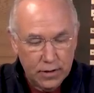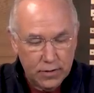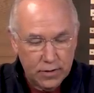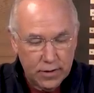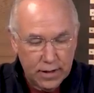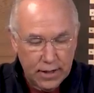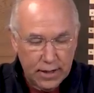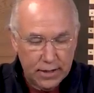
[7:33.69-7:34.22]

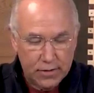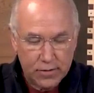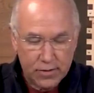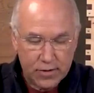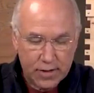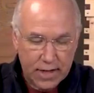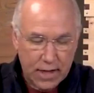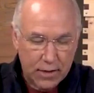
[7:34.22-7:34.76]
So then
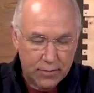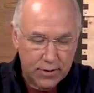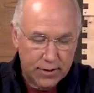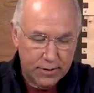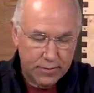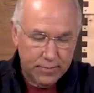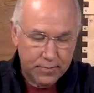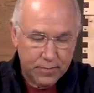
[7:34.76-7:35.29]
answers that
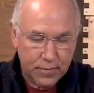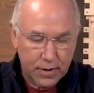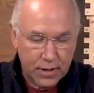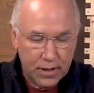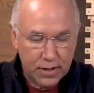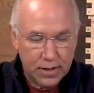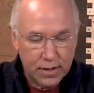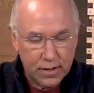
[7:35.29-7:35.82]
one.
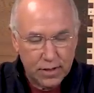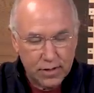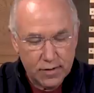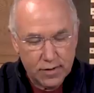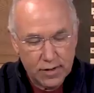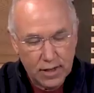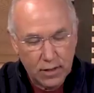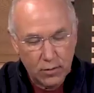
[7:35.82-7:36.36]
And then this
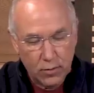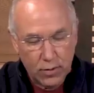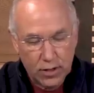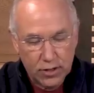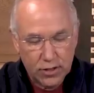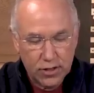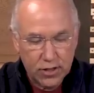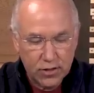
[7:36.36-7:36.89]
second
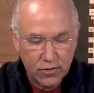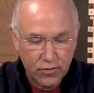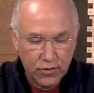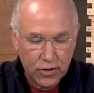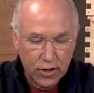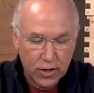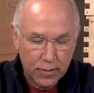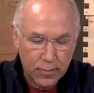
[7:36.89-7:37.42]
question is
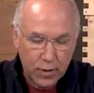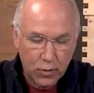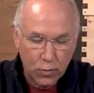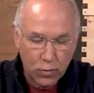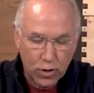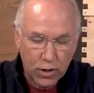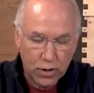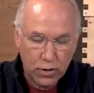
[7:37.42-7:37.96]

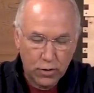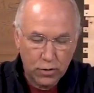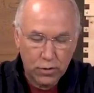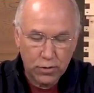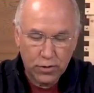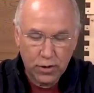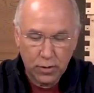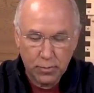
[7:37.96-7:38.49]
from one
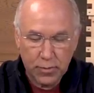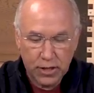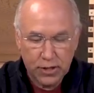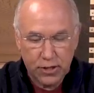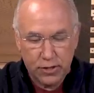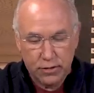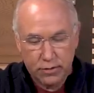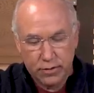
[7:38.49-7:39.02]
old
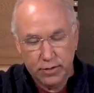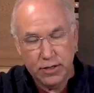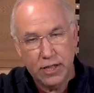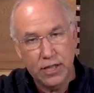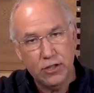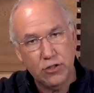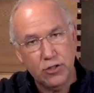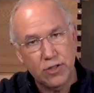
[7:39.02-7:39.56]
curmudgeon.
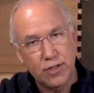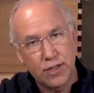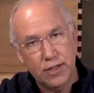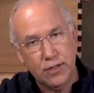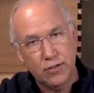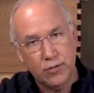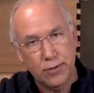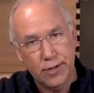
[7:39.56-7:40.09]

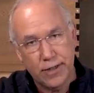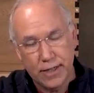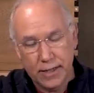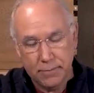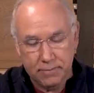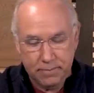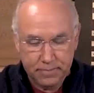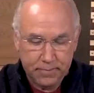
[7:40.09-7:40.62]
Interesting screen
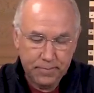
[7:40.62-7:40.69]
name.